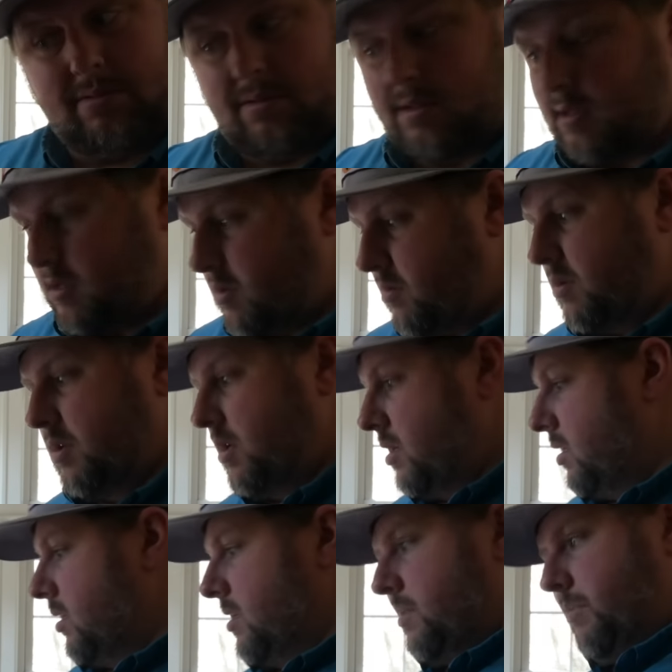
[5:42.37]
So
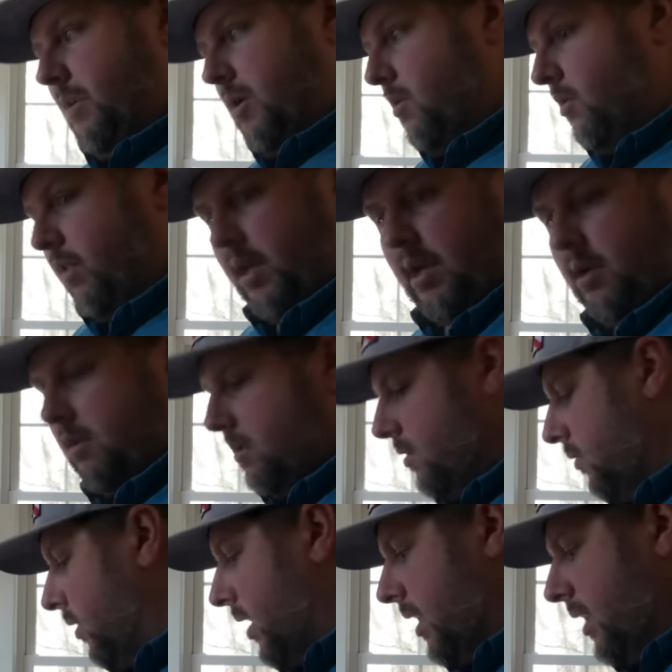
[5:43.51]
it's gonna be a whole thing.
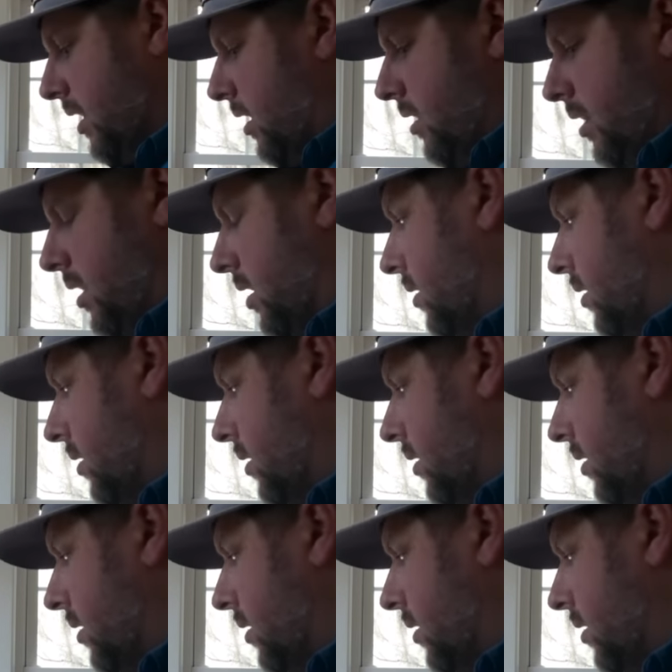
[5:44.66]
we get there. You